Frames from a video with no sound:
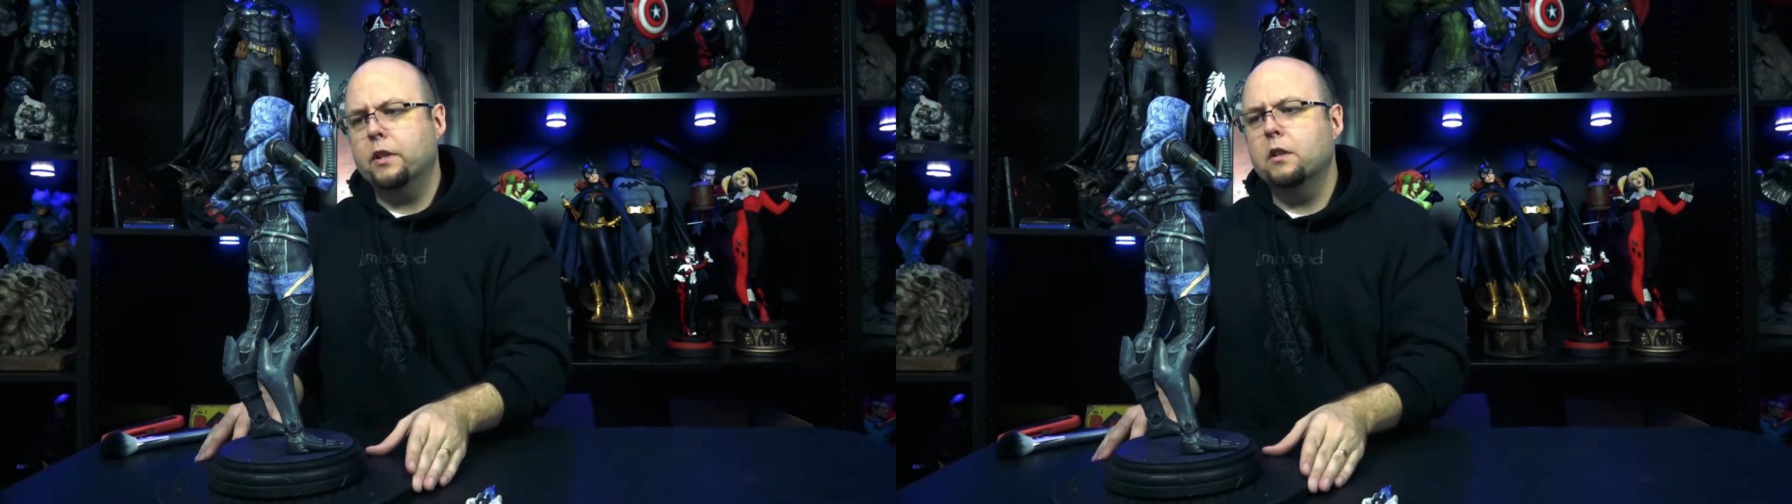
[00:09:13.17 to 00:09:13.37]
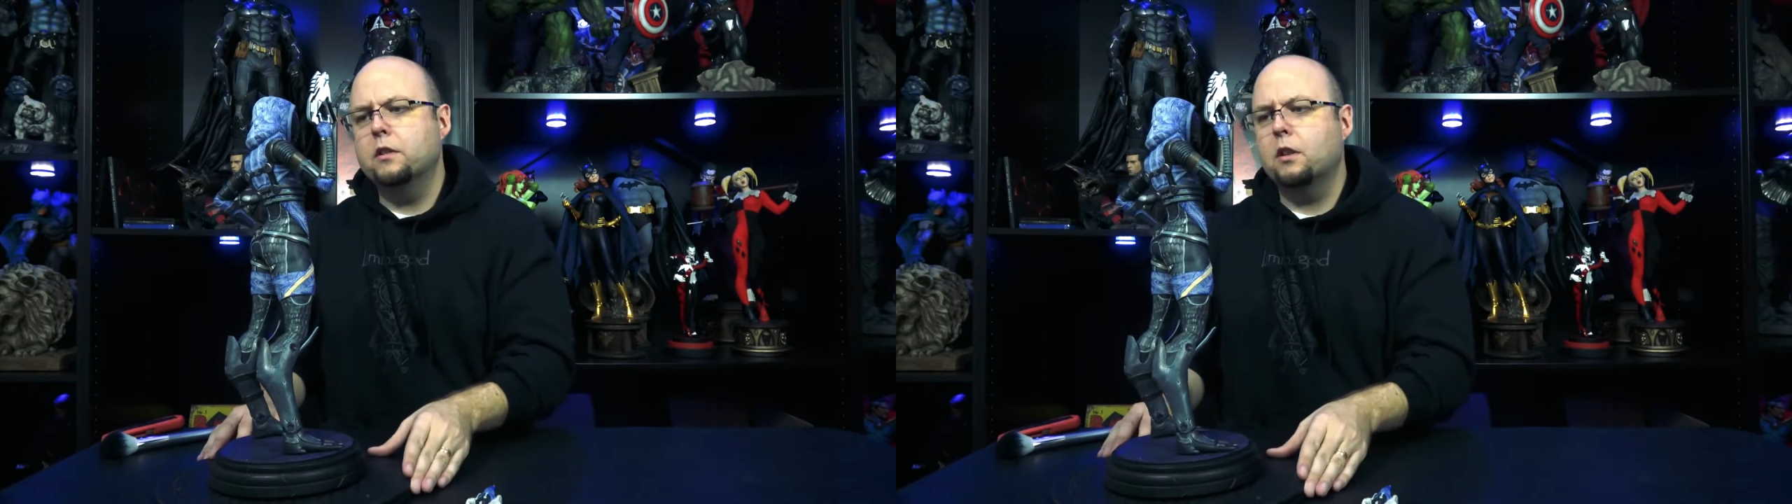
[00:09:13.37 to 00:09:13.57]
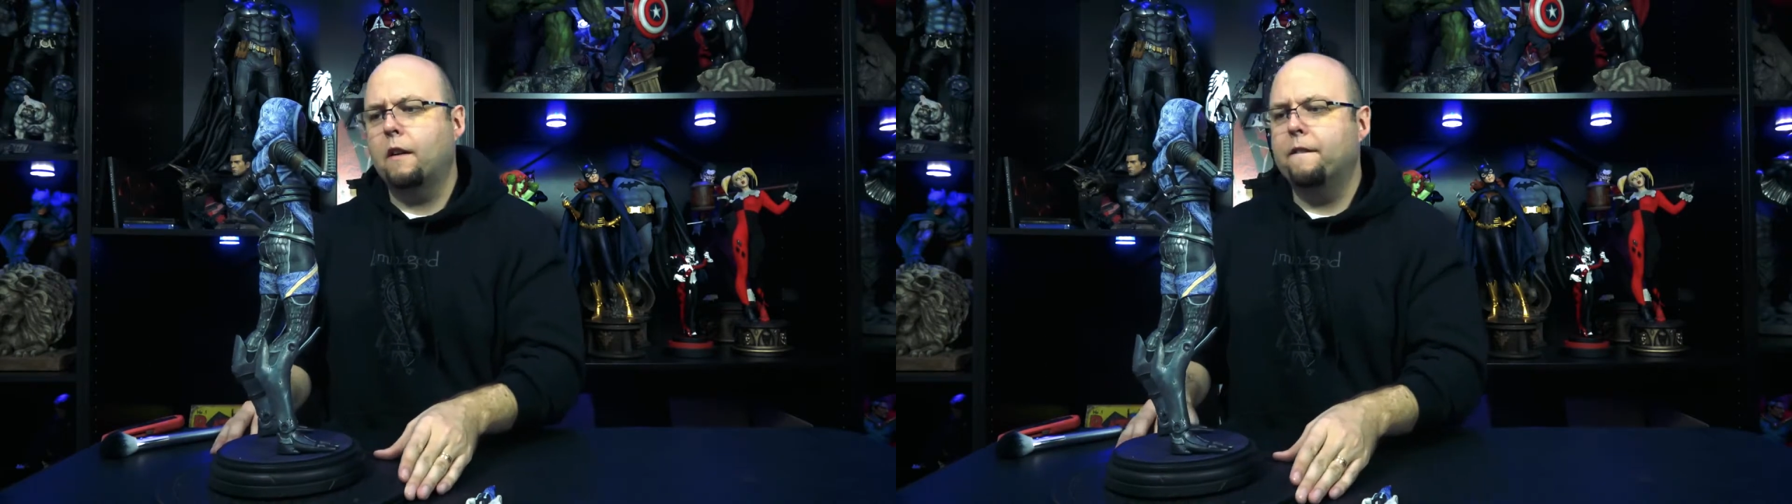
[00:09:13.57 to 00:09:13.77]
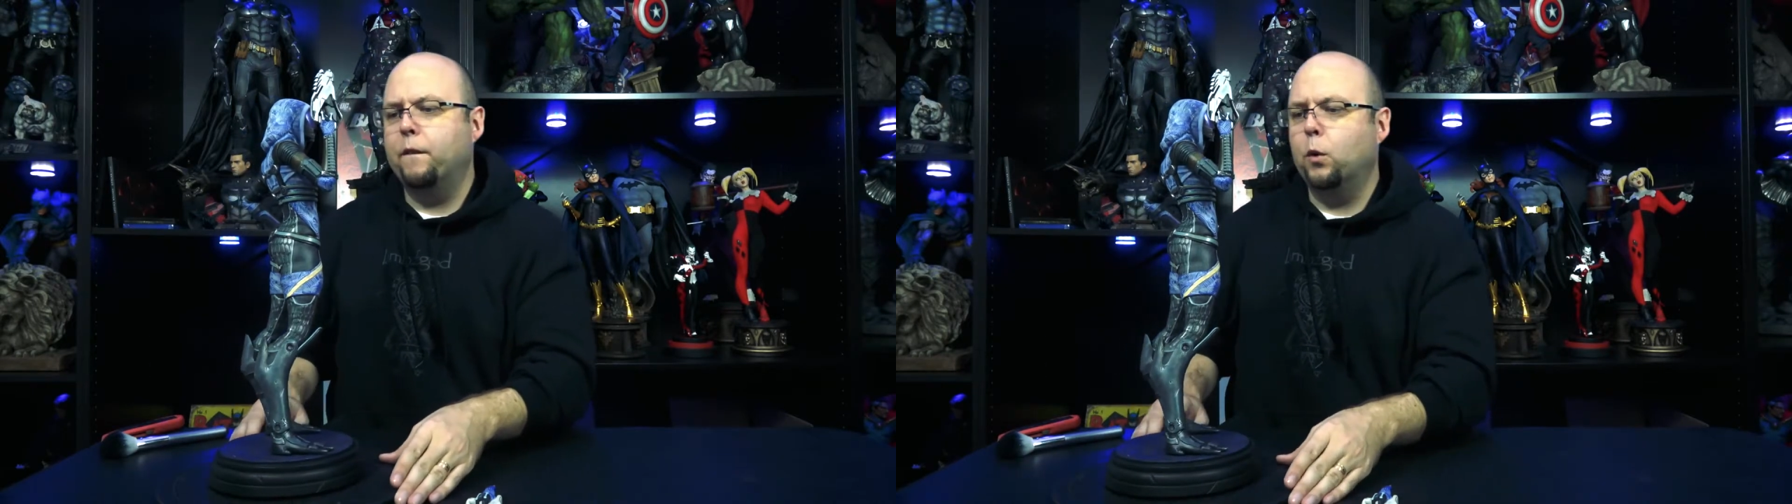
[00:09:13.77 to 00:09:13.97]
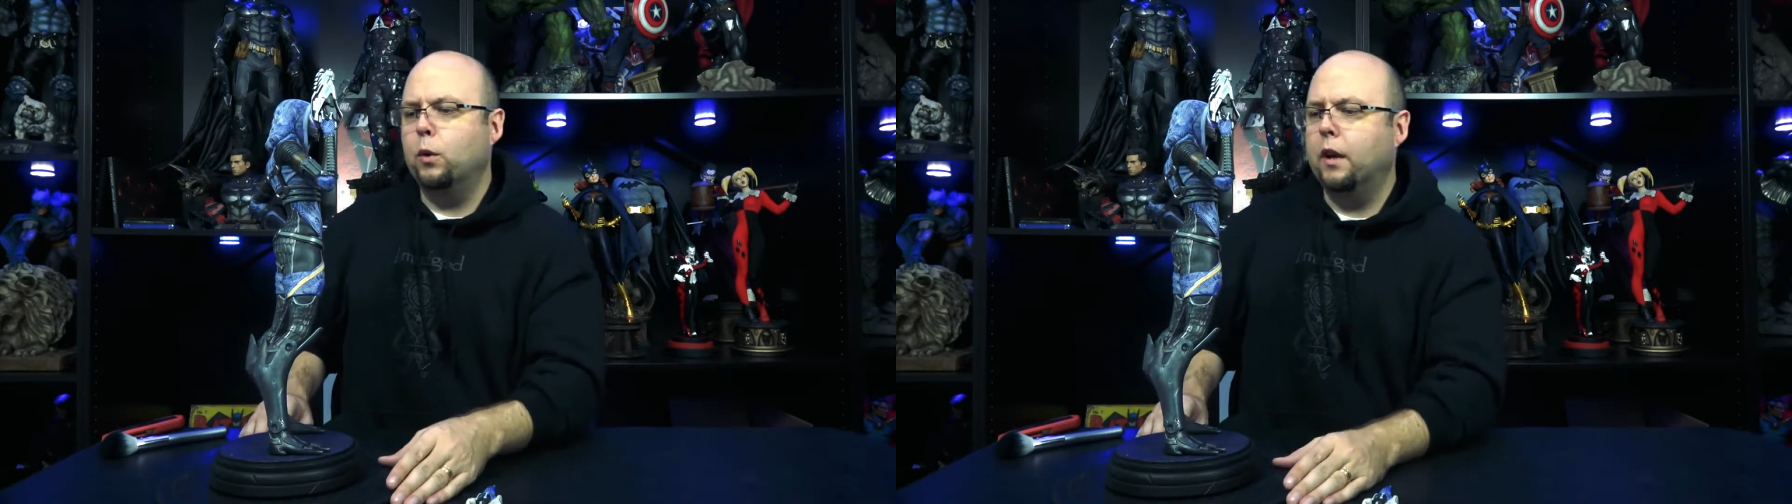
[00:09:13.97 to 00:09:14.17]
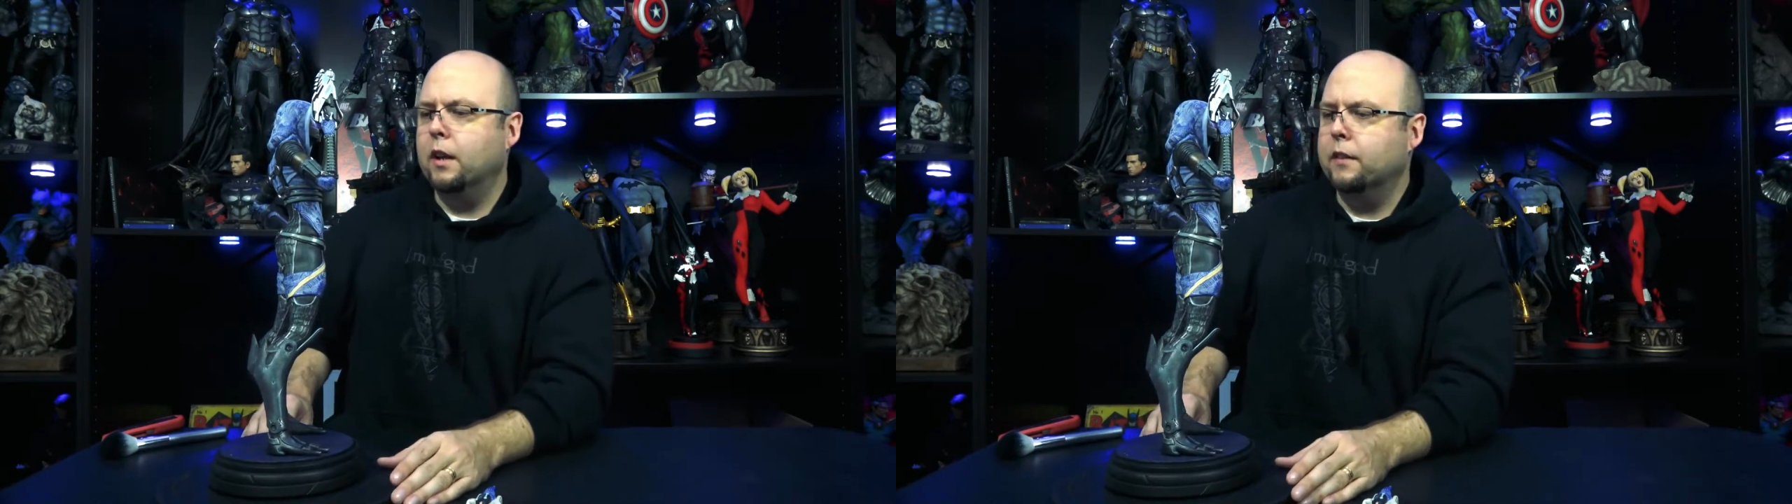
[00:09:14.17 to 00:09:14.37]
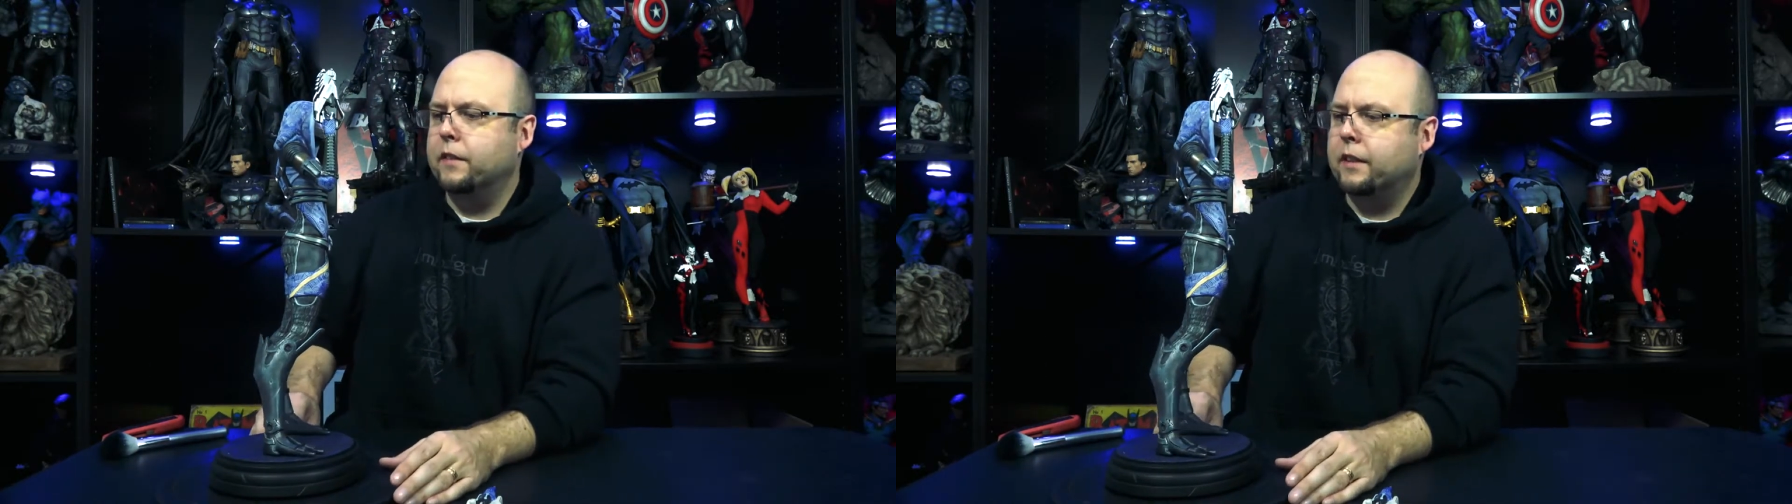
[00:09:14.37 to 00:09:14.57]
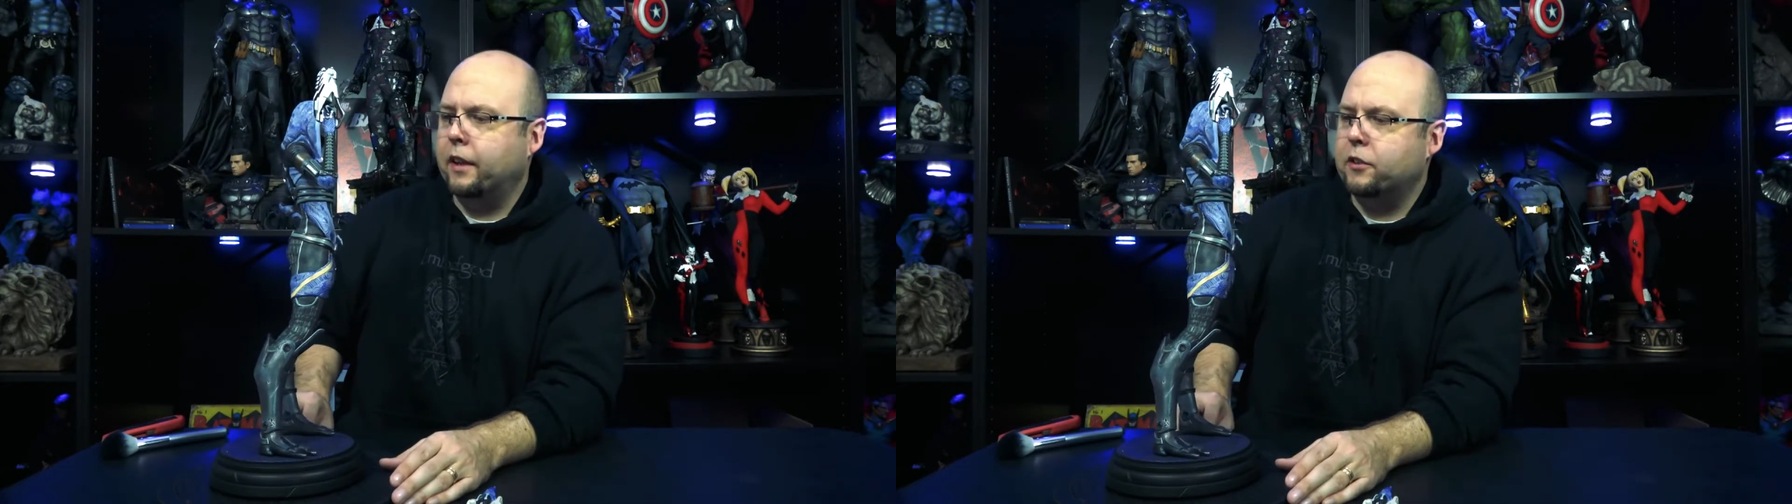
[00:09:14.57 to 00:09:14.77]
is full
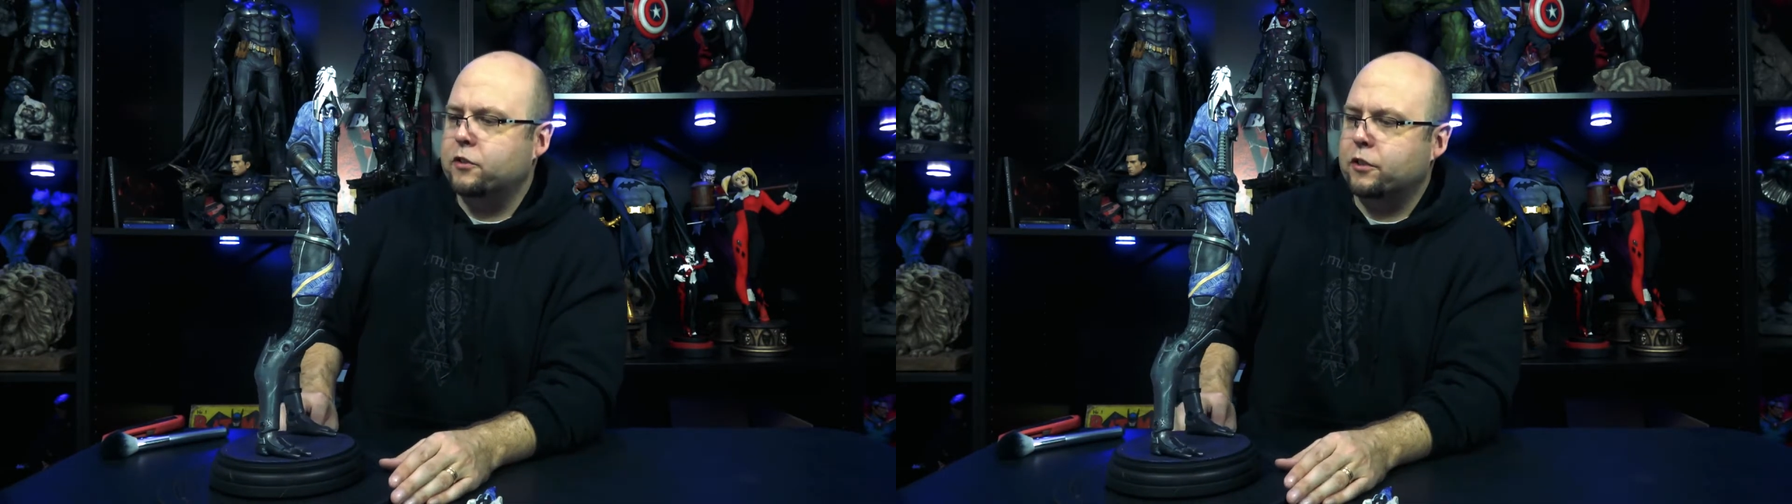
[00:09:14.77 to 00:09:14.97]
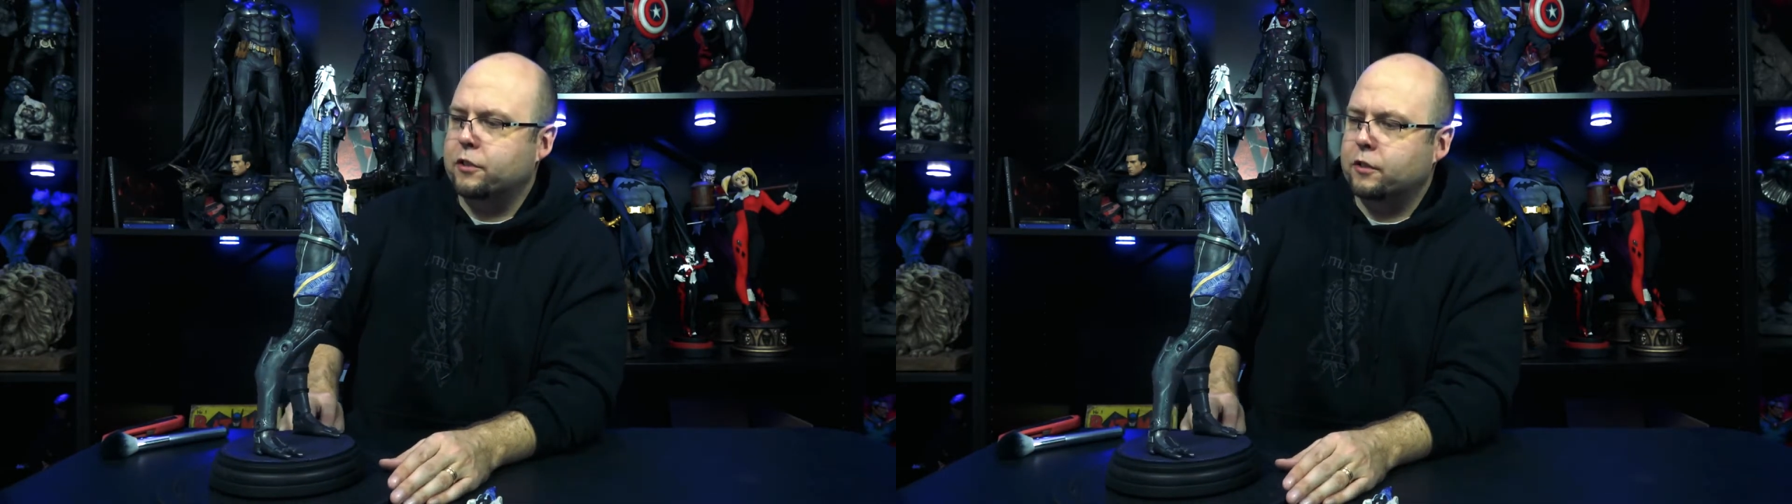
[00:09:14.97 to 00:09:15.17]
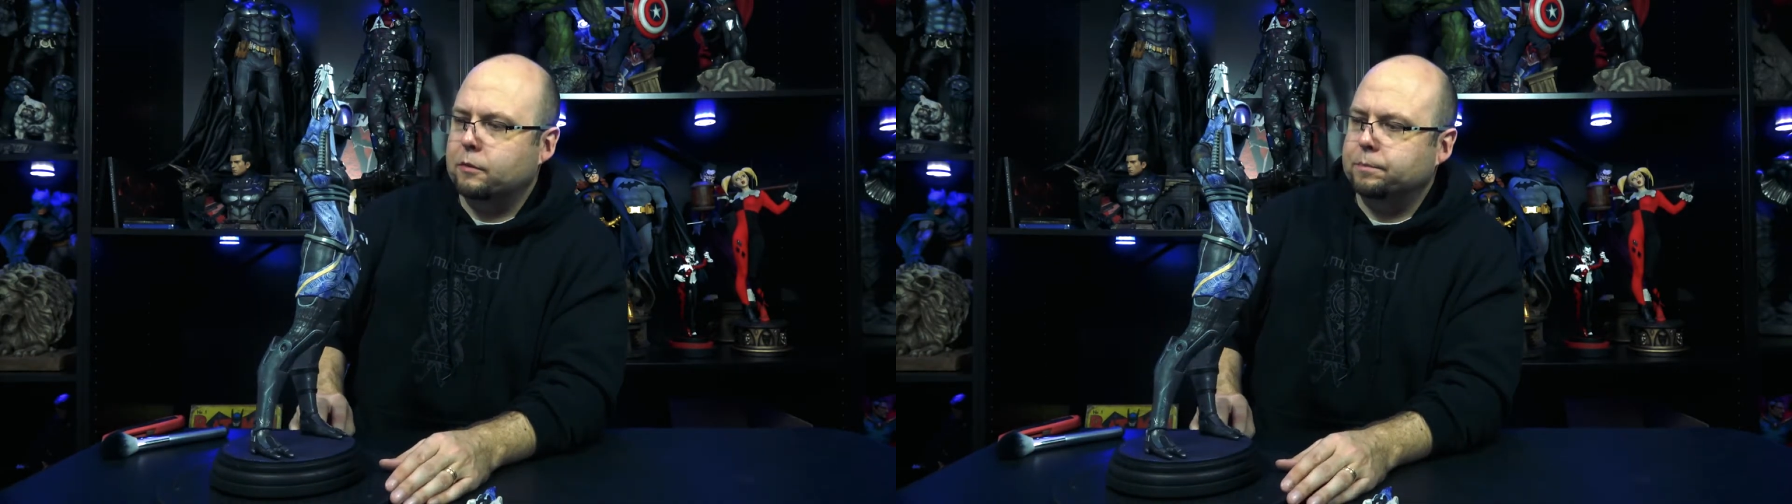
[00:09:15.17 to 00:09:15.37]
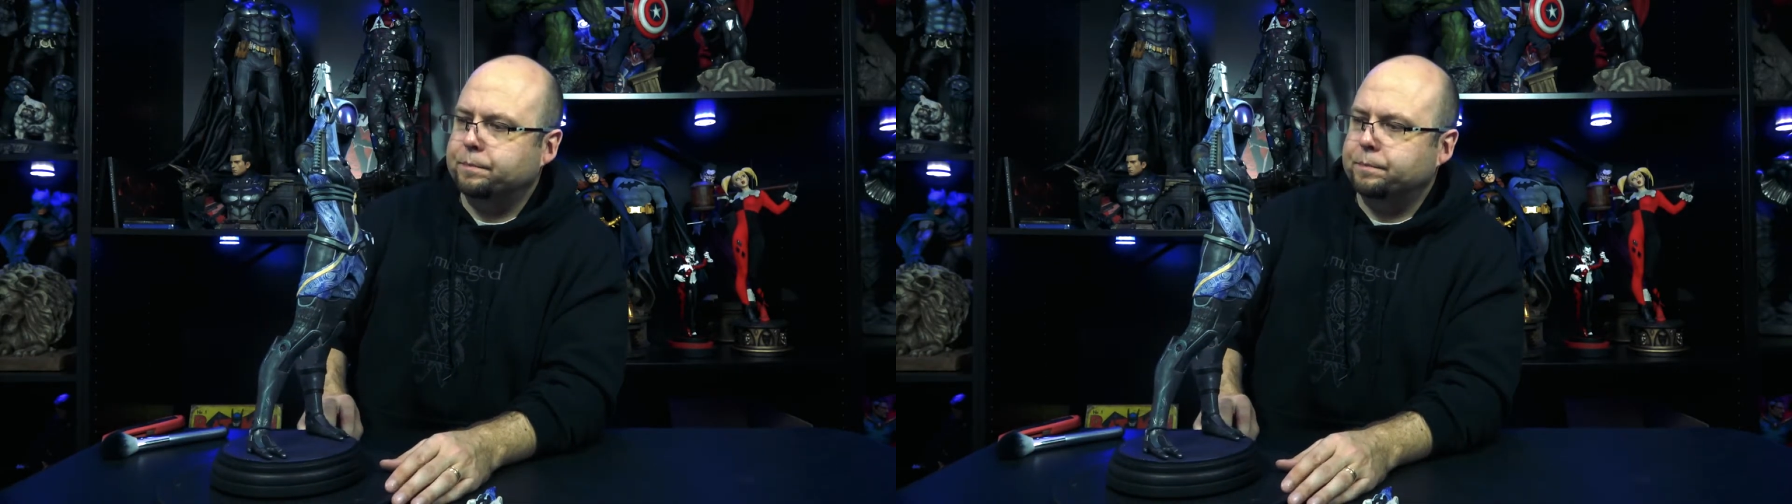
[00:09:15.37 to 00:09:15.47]
of textures.